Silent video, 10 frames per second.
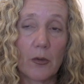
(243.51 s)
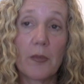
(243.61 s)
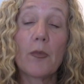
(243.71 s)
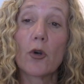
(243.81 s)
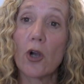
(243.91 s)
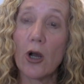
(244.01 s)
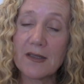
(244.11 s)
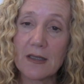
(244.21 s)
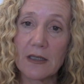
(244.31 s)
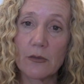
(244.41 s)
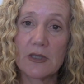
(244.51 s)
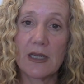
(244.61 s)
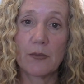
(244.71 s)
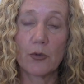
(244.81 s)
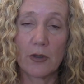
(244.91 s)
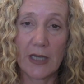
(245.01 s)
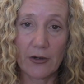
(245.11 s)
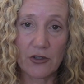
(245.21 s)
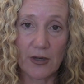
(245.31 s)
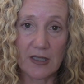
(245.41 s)
it would be more costly, and it would take more
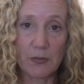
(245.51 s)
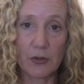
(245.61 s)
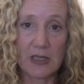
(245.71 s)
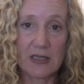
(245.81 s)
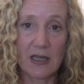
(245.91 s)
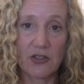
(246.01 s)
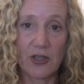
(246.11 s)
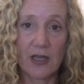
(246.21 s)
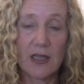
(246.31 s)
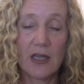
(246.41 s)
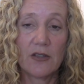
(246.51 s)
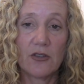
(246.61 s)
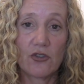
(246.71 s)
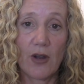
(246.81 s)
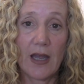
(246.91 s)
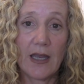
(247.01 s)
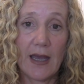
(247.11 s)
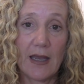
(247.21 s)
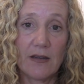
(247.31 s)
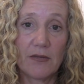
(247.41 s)
air transport, etc., to try
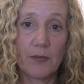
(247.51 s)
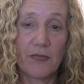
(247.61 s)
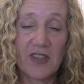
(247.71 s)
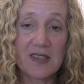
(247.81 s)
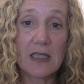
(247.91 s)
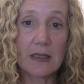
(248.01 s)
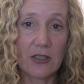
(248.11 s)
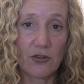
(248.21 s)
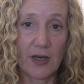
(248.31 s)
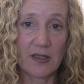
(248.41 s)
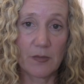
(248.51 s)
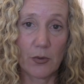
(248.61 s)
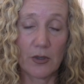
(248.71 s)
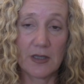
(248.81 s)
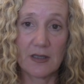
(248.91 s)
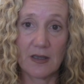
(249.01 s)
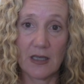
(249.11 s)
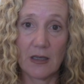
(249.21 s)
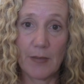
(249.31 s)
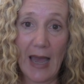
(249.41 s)
and physically transport
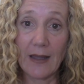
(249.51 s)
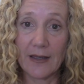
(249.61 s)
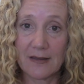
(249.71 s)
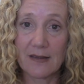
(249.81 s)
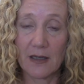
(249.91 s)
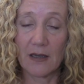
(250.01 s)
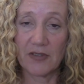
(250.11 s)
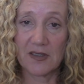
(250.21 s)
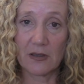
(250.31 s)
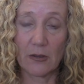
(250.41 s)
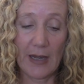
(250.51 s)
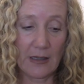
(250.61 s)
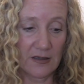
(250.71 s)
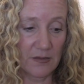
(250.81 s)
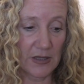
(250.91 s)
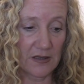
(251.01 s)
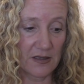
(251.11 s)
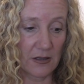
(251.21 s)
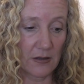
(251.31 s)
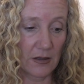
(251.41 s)
the ballots, physical ballots, because
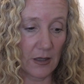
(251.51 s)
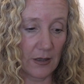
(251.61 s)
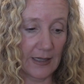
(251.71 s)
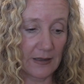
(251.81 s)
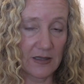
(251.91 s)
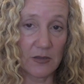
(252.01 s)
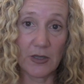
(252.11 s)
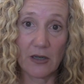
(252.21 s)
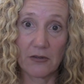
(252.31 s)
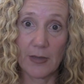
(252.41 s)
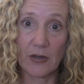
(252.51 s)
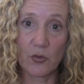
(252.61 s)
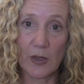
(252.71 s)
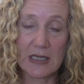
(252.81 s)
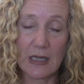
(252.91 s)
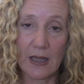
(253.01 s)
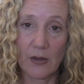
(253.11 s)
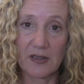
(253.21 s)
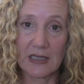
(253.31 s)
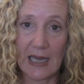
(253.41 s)
there are likely to be over about
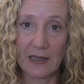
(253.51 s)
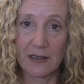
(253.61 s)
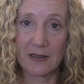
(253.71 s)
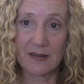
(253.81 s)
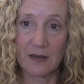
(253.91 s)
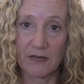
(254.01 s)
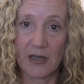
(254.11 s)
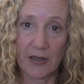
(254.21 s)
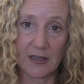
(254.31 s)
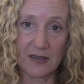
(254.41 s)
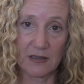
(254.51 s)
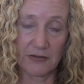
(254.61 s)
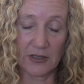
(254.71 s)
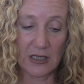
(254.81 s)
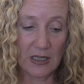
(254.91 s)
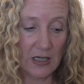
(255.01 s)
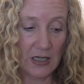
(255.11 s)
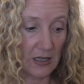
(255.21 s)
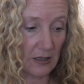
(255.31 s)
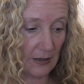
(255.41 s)
20,000 candidates in the various different
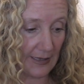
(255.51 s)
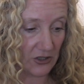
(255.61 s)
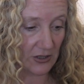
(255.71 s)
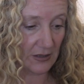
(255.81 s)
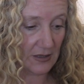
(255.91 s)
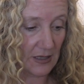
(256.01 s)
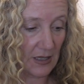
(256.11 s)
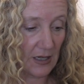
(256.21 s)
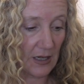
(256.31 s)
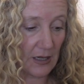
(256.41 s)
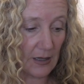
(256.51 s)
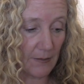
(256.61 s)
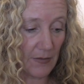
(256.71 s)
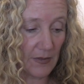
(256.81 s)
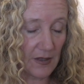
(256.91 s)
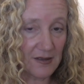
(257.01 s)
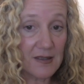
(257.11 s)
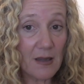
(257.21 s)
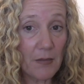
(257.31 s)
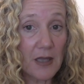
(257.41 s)
elections. This
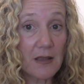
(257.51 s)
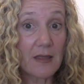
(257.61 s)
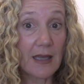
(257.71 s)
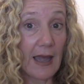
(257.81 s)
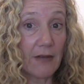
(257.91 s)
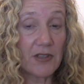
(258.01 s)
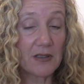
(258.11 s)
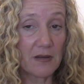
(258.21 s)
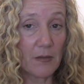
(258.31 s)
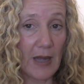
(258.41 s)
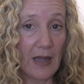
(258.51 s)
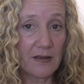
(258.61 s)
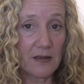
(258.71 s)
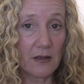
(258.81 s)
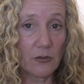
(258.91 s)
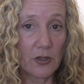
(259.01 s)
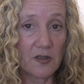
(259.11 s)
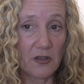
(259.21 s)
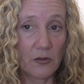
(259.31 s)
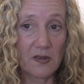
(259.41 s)
is something that they have done in the past, in other
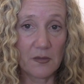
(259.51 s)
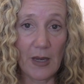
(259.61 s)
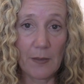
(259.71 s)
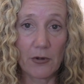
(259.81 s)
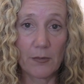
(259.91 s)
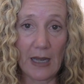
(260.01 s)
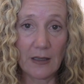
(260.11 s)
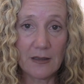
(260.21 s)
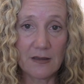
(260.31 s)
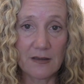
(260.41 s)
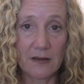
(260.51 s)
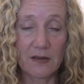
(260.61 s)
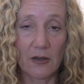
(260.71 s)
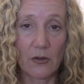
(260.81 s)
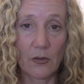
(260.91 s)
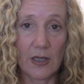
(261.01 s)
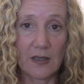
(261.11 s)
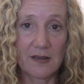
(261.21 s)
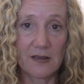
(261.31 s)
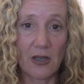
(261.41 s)
words, used paper ballots, so
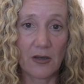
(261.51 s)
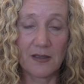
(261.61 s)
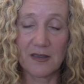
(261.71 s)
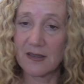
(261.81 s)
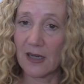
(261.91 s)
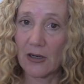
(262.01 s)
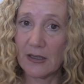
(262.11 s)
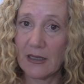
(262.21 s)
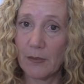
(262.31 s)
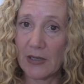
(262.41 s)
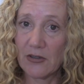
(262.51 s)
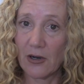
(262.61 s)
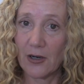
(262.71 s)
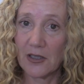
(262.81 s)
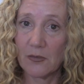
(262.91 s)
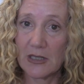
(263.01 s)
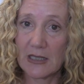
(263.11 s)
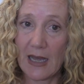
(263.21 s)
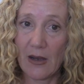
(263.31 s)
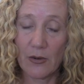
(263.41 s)
it's not necessarily a better argument
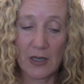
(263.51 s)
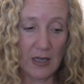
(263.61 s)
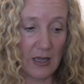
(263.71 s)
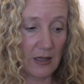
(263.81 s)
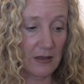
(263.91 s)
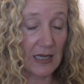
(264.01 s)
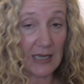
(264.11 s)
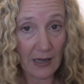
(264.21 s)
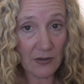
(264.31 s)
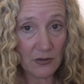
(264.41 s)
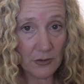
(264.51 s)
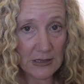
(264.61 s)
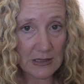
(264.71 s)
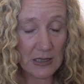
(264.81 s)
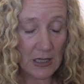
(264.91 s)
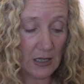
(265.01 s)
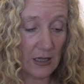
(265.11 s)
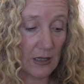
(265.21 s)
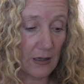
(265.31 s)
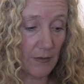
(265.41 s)
now that they can't do it.
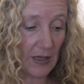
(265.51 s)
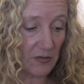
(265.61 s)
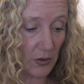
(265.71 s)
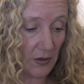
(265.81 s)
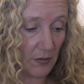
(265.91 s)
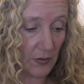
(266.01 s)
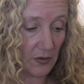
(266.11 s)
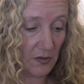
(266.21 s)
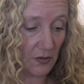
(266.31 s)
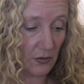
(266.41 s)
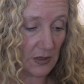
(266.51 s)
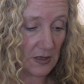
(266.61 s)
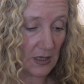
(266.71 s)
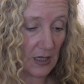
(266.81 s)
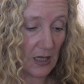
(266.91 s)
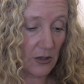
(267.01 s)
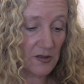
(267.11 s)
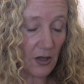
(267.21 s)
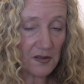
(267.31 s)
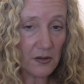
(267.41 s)
That's one of the concerns.
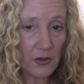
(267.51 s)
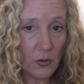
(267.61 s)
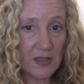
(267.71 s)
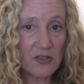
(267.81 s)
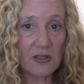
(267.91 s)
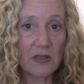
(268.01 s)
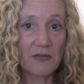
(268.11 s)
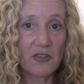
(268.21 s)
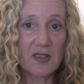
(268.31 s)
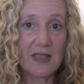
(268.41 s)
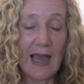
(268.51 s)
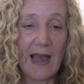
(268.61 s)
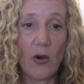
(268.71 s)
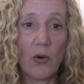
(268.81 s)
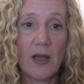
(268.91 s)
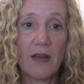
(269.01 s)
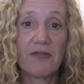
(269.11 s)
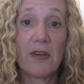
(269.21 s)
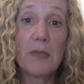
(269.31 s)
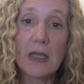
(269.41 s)
There's also the question of just how
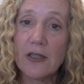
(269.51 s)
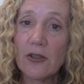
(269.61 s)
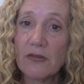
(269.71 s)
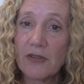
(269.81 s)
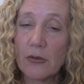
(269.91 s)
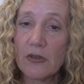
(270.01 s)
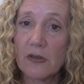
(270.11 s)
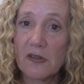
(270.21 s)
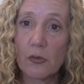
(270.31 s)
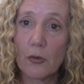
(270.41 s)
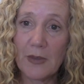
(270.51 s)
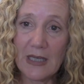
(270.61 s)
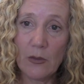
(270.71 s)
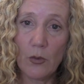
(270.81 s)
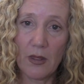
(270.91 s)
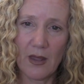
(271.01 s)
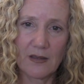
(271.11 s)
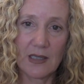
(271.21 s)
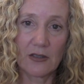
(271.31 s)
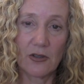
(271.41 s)
familiar voters will be with
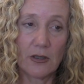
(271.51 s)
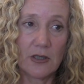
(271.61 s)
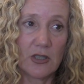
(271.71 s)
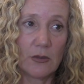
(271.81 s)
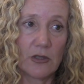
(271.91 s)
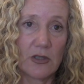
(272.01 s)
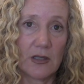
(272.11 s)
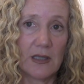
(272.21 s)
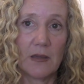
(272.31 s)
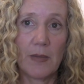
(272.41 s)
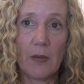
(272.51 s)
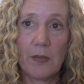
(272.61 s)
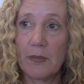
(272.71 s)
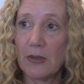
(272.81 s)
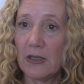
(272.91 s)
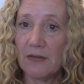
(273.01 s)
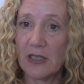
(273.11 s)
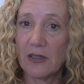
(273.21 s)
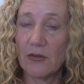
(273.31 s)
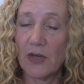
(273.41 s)
that technology. We're talking about people
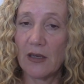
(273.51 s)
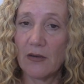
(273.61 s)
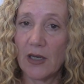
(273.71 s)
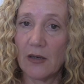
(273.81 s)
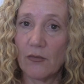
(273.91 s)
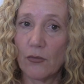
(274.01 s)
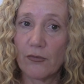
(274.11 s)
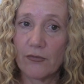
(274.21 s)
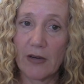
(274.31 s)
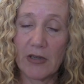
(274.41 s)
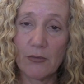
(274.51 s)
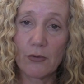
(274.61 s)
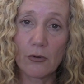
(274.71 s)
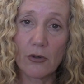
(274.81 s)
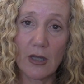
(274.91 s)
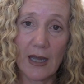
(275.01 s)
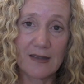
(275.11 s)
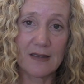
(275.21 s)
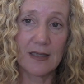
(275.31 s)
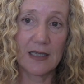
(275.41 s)
living in very rural,
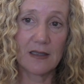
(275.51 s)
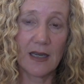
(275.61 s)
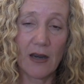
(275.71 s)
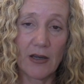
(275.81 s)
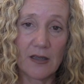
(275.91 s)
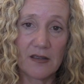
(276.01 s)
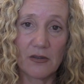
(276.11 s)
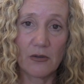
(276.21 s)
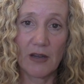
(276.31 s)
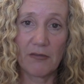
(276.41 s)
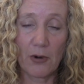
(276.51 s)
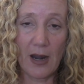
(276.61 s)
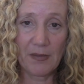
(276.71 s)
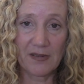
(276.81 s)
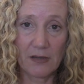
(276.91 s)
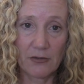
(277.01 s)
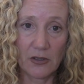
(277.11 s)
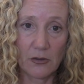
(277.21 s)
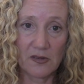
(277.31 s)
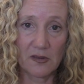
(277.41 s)
isolated areas who have perhaps never
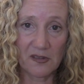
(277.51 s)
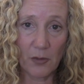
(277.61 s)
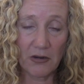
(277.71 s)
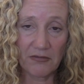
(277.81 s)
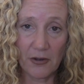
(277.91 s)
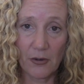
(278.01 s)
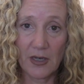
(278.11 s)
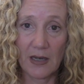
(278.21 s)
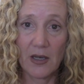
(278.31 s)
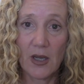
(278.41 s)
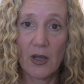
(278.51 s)
used a smartphone and